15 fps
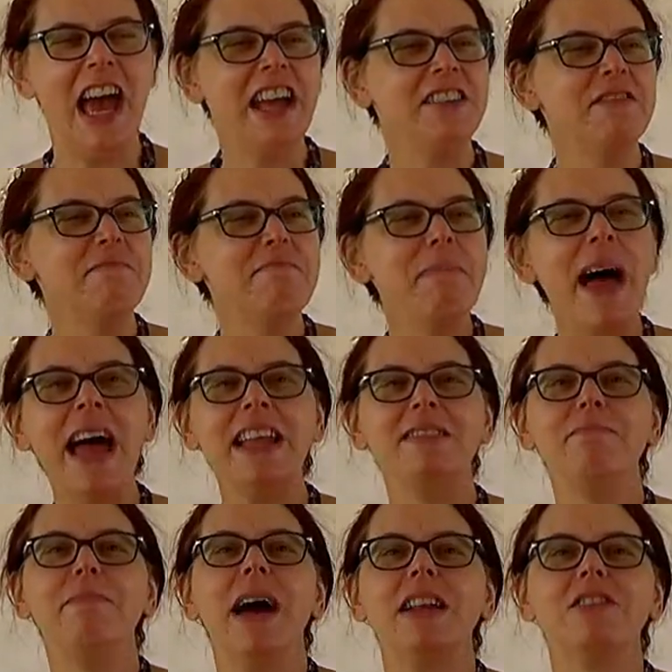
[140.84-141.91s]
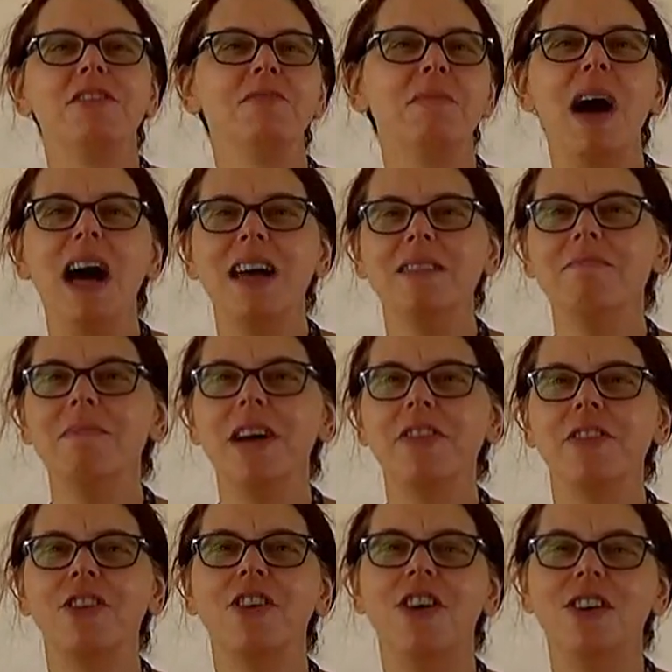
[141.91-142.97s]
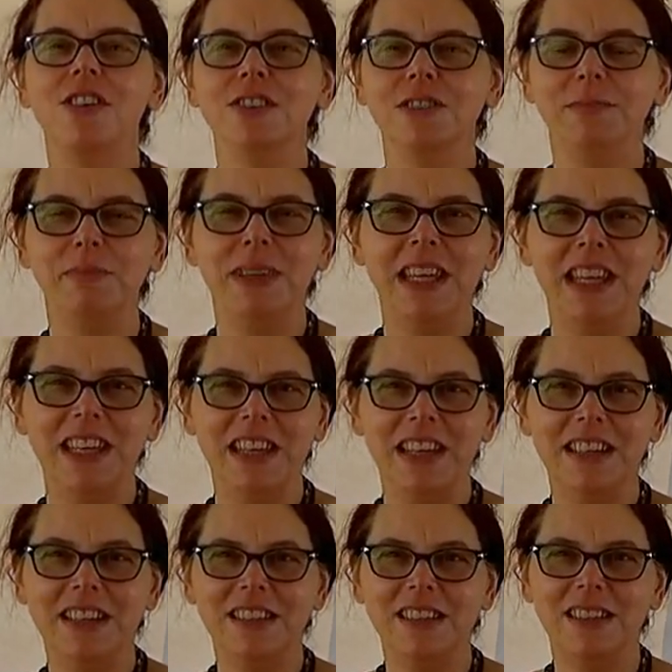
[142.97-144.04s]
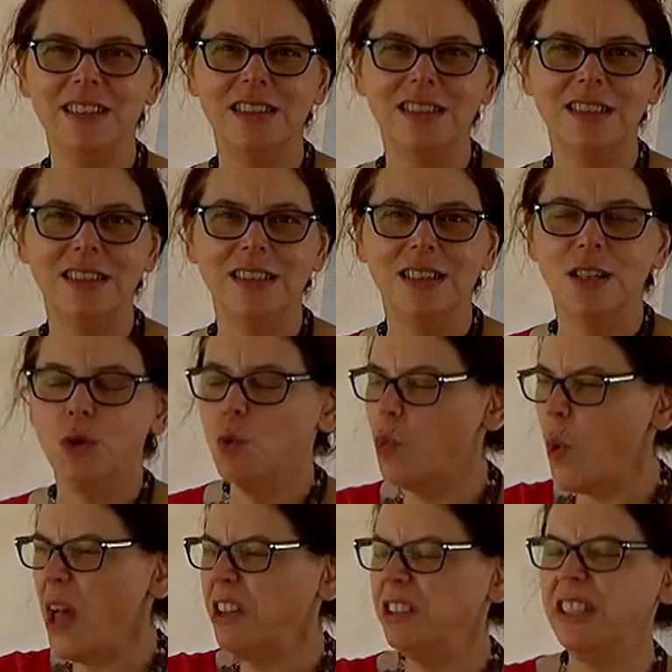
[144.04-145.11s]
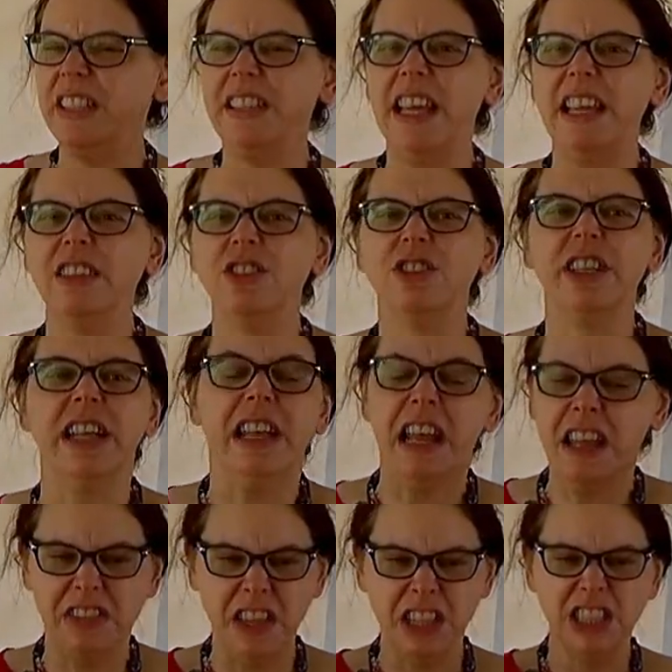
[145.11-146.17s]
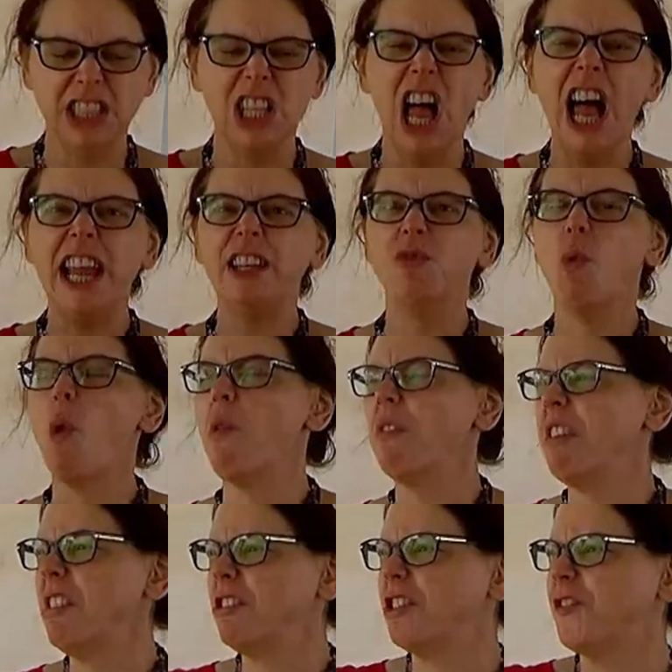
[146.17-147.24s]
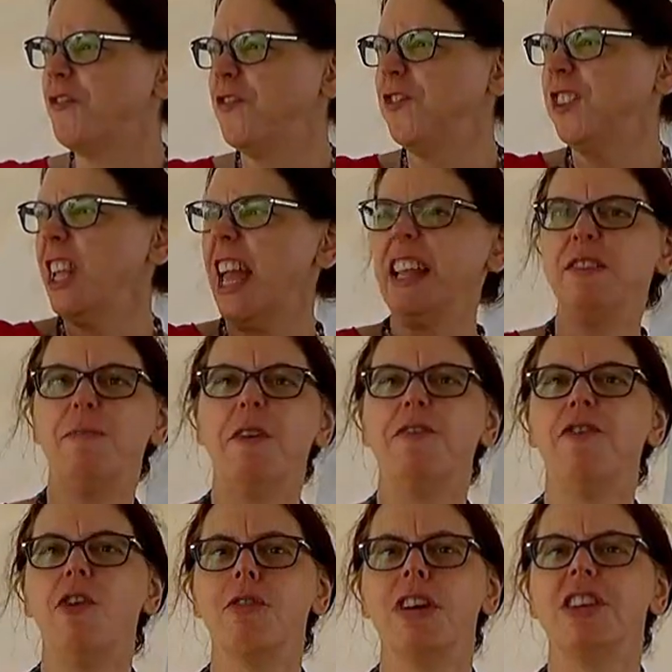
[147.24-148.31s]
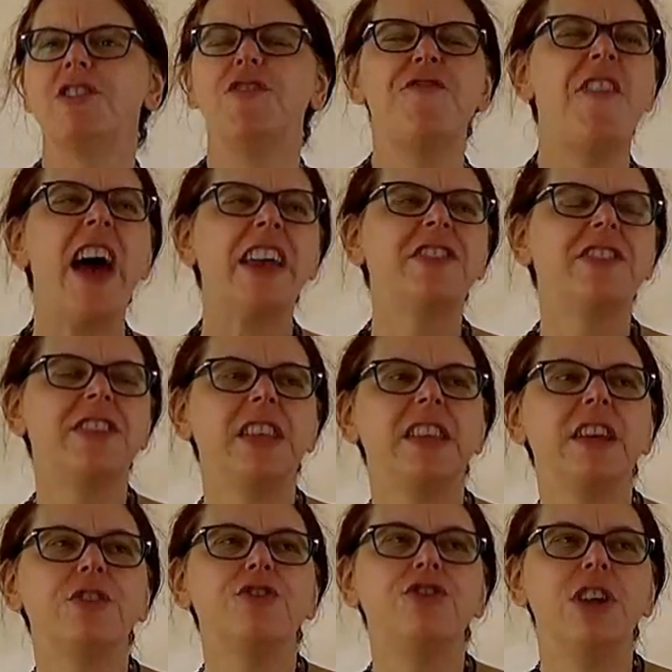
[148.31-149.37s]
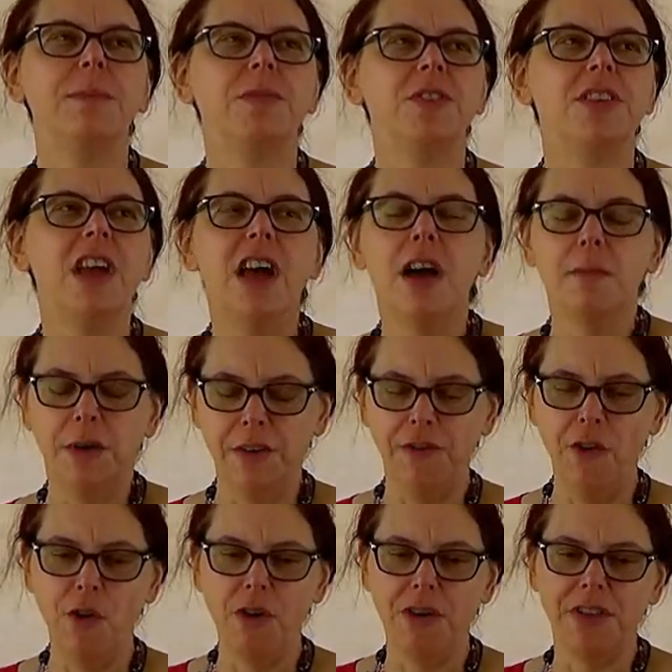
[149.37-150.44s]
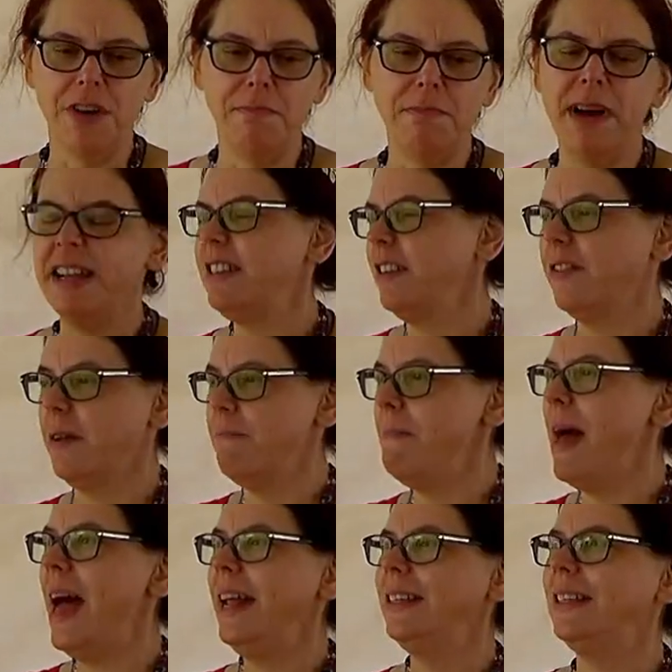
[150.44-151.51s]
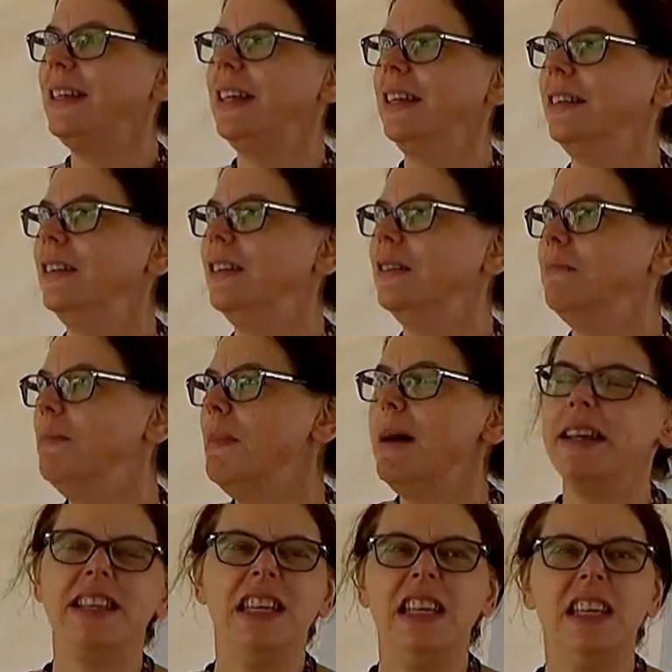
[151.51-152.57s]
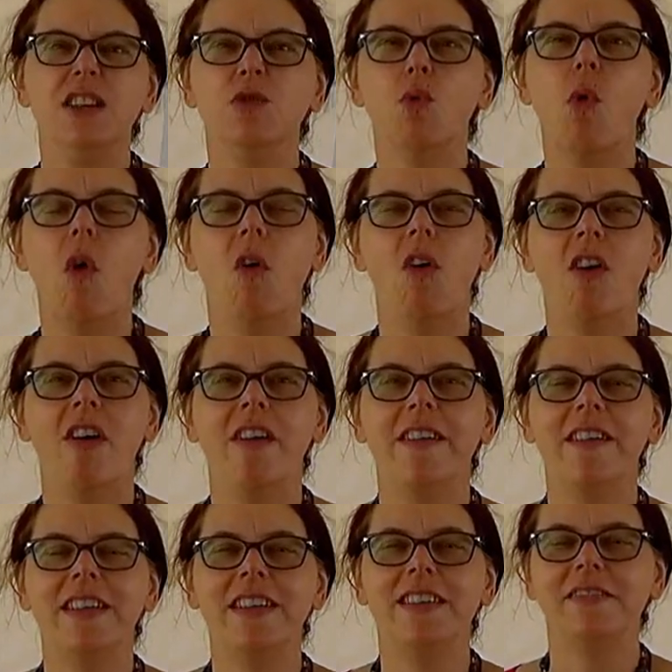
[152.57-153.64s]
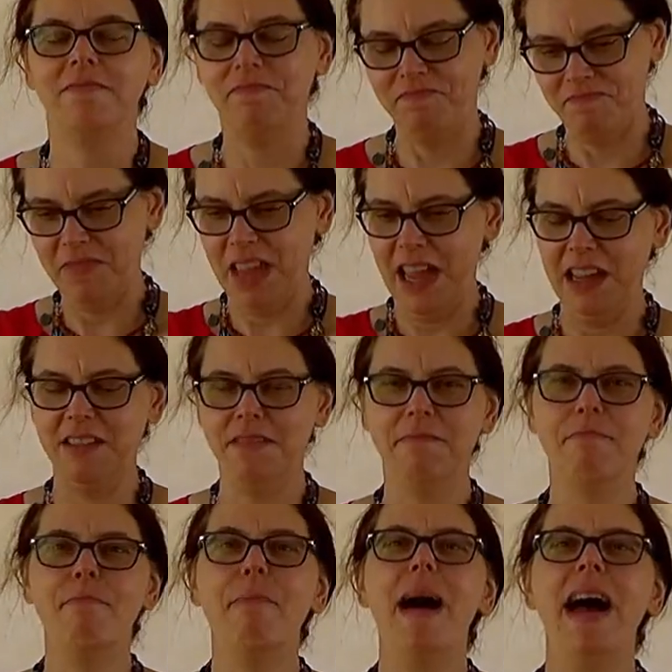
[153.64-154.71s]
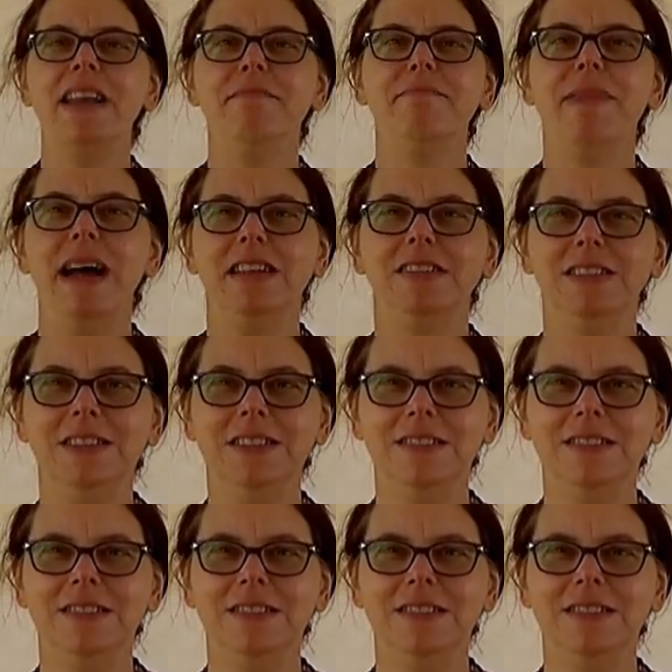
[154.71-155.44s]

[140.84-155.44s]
And man-battle my mother called me. Well did they learn it. The line warriors fled before us, fast to their ships, before the might of the man-killer, mighty in war and man-battle.